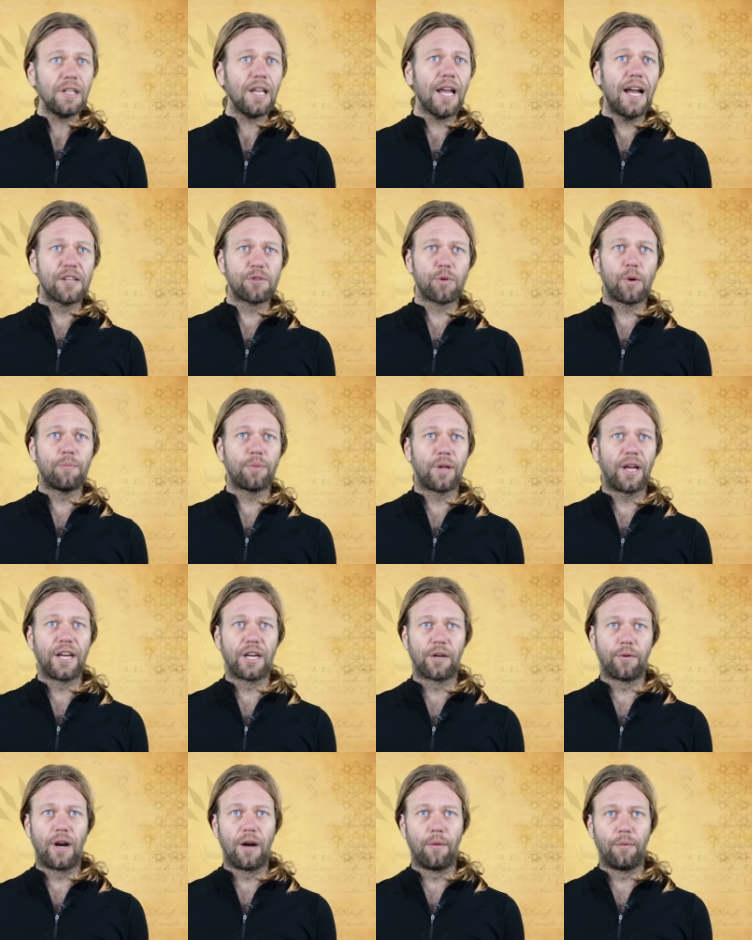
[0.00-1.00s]
as when
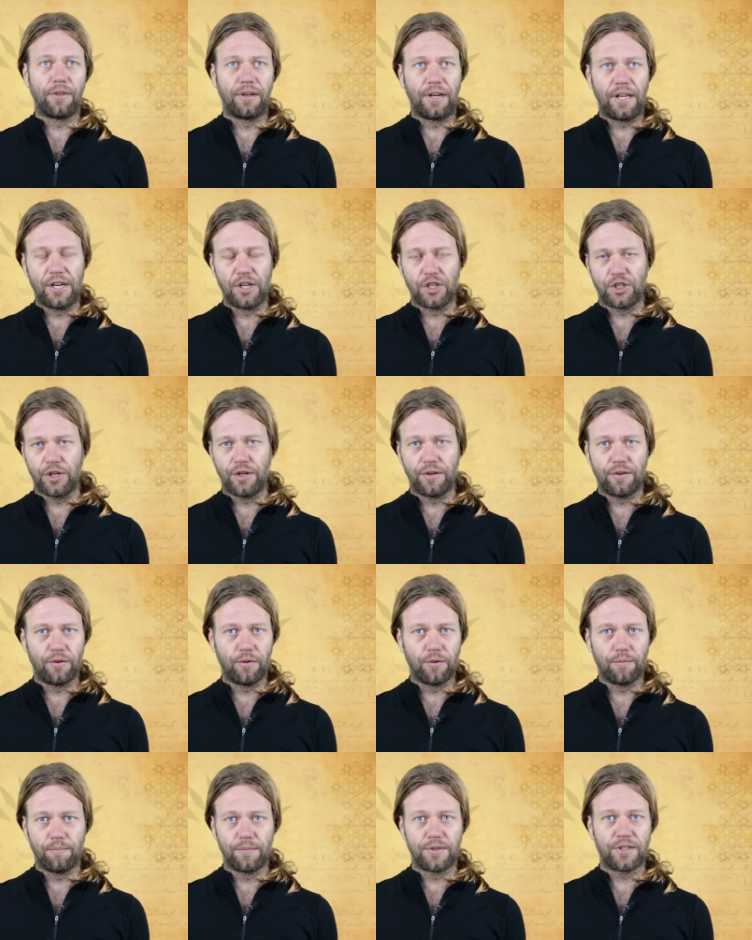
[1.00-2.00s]
playing around with an engine
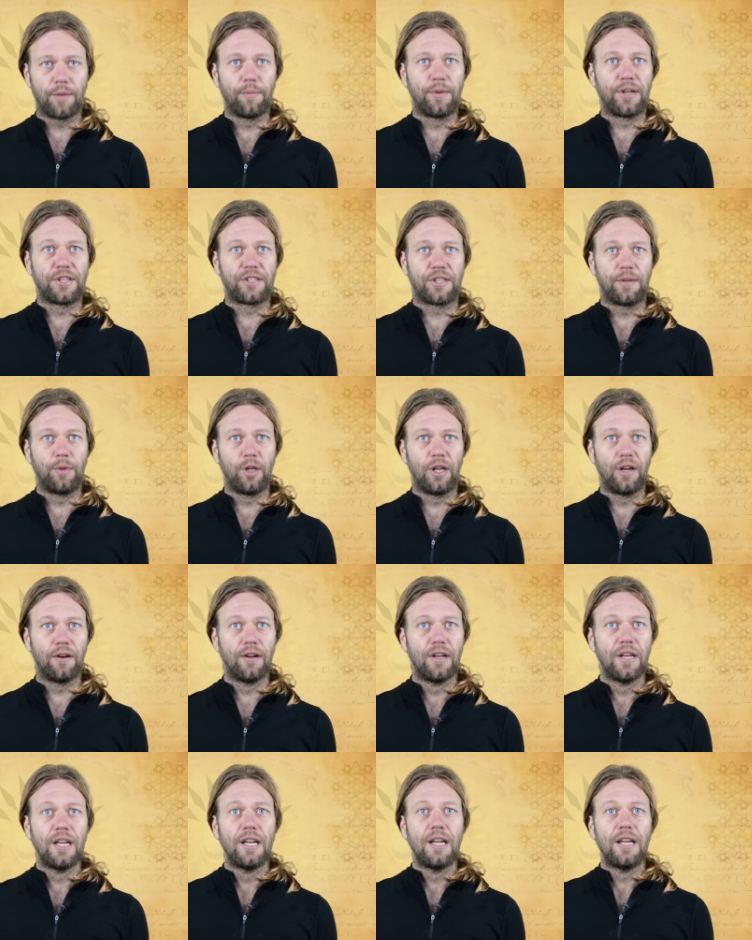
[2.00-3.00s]
or something similar.
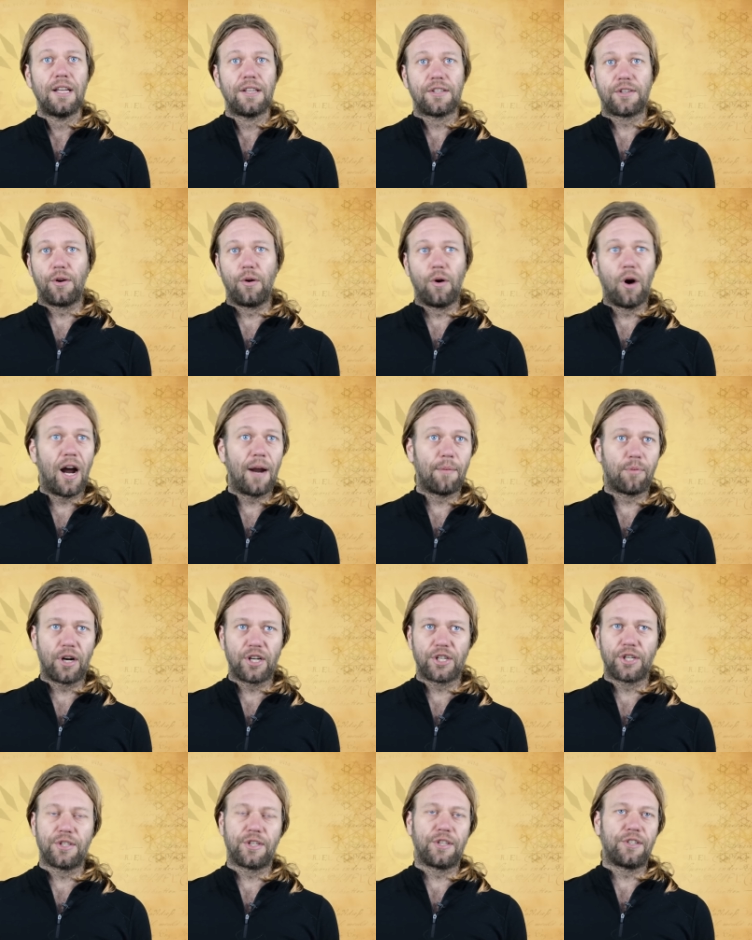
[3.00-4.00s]
So high
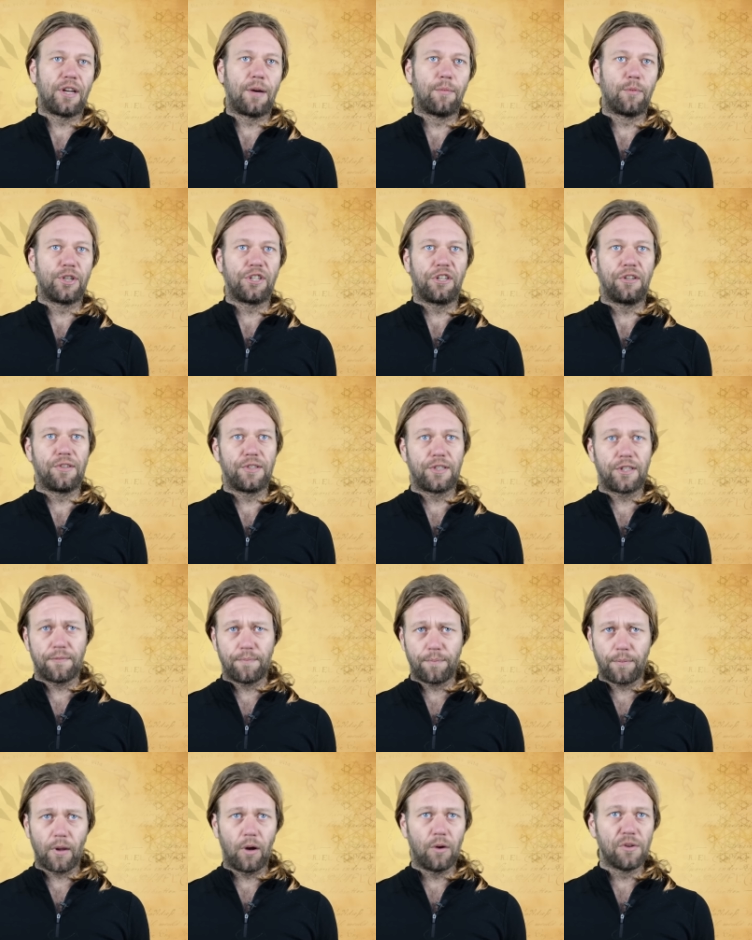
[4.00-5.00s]
pressures and temperatures,
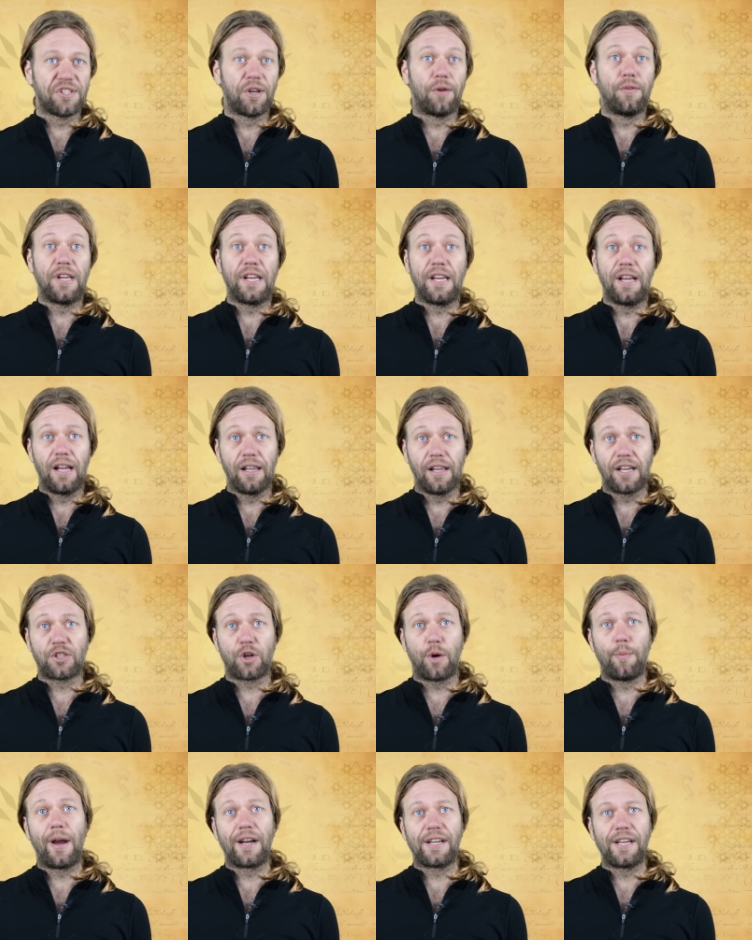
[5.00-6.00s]
also the
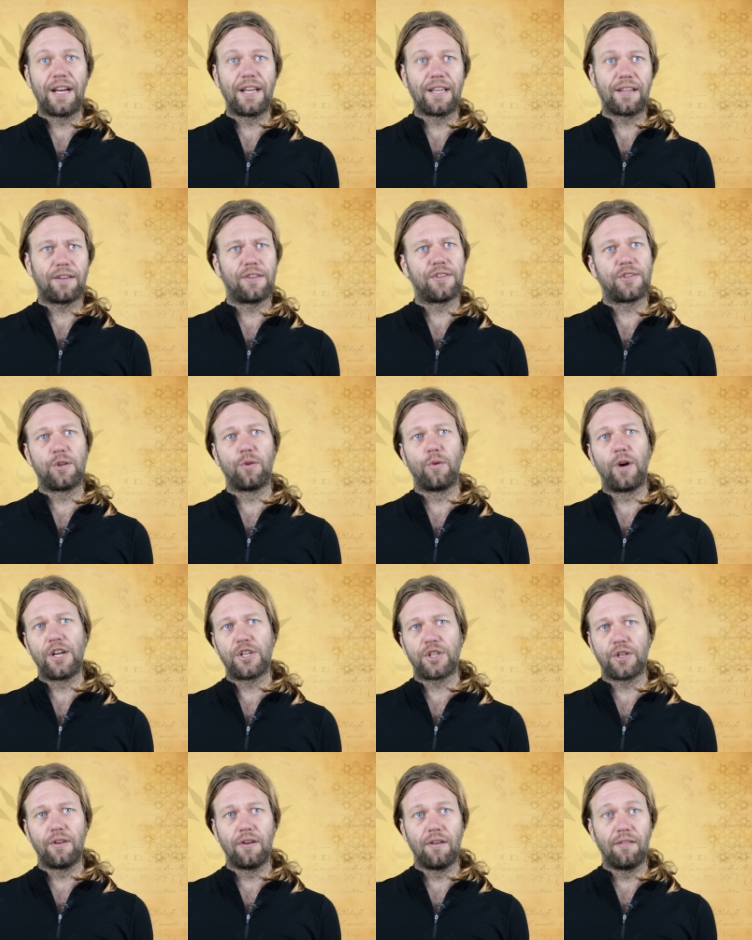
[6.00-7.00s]
electromagnetic
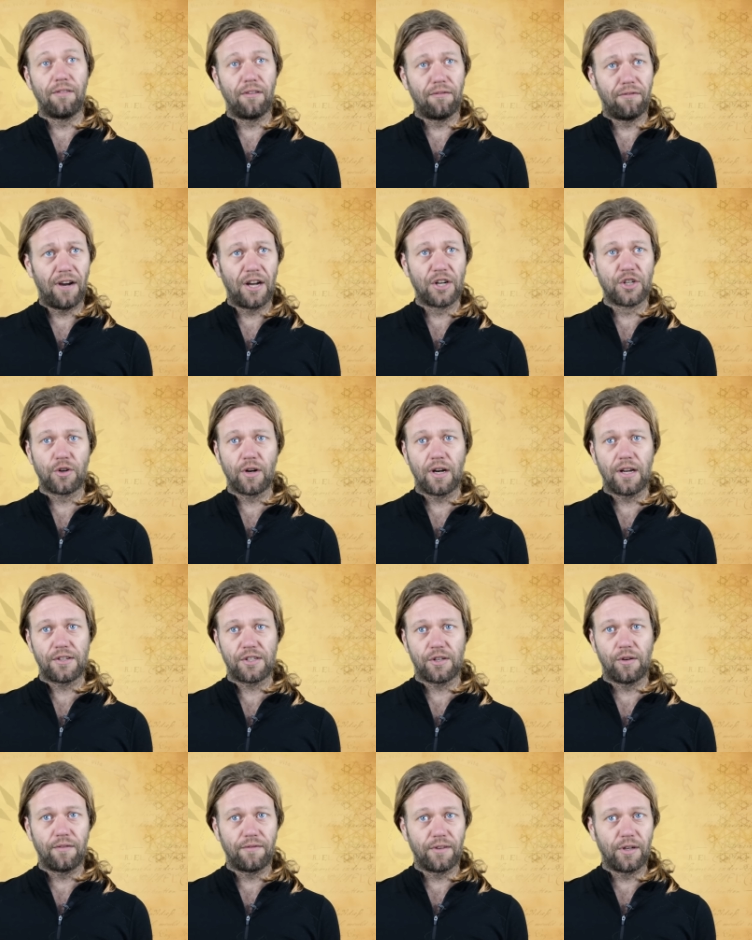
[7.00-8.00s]
consideration of the Vajra.
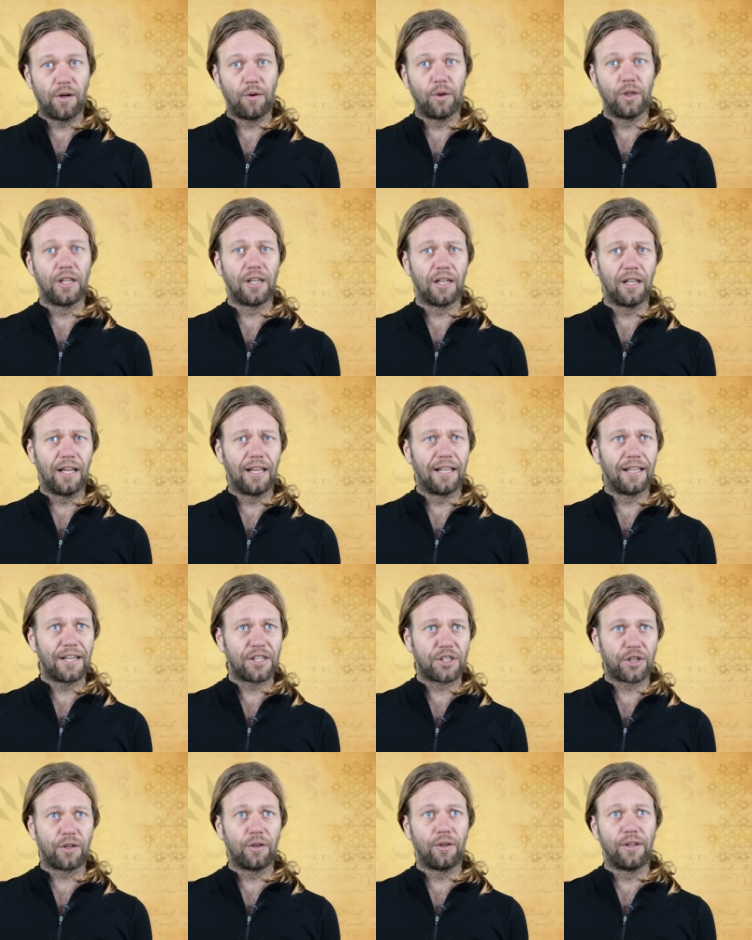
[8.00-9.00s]
So if you know a little
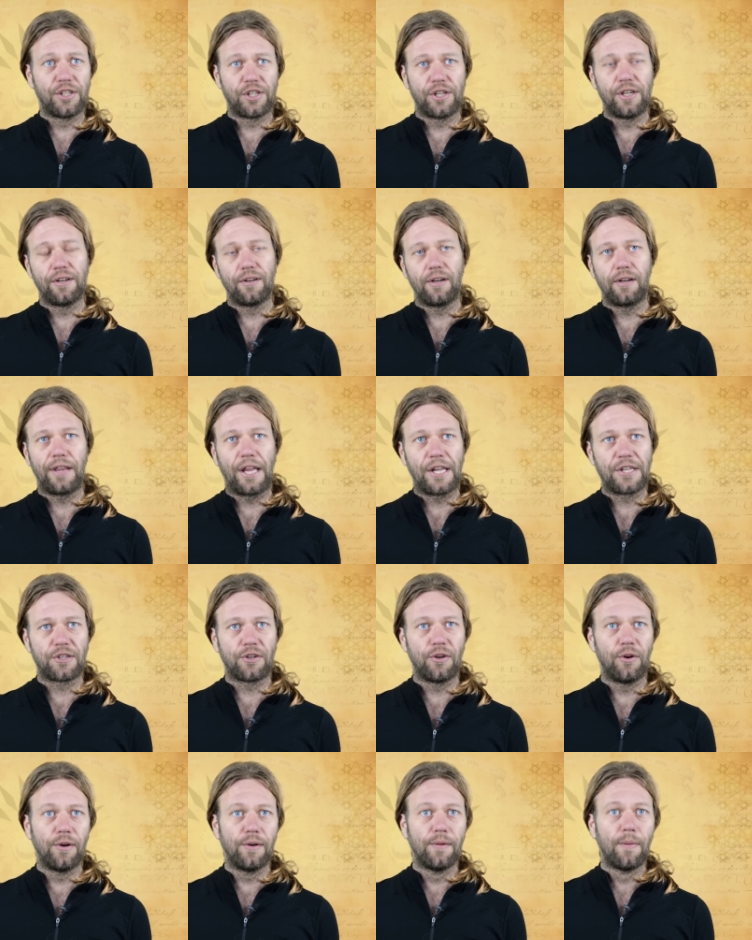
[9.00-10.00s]
electrical engineering, that's
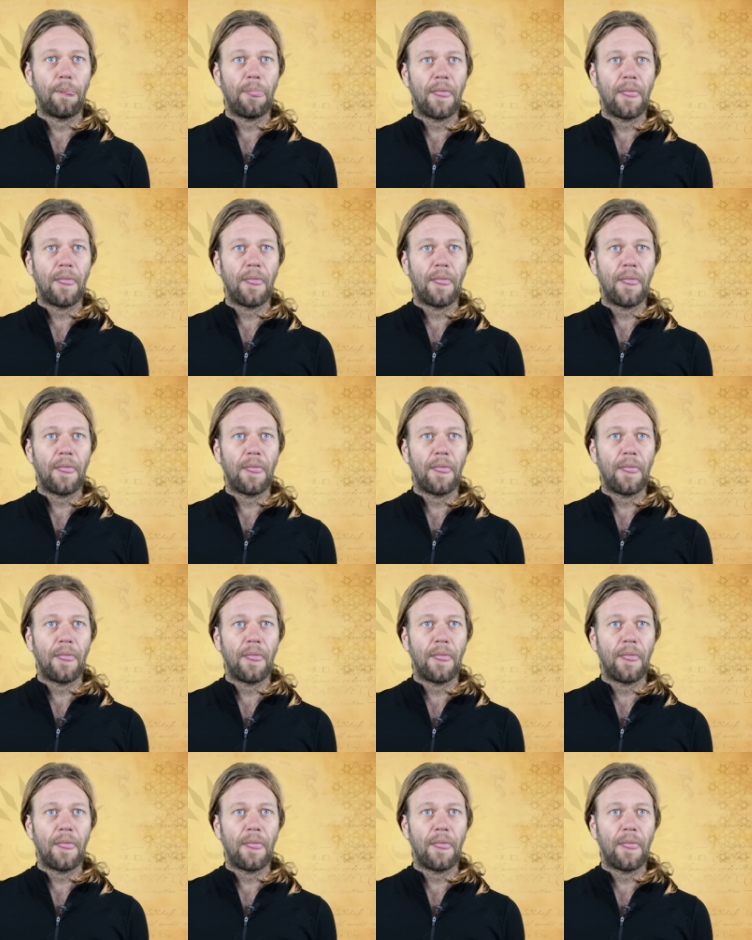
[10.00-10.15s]
good.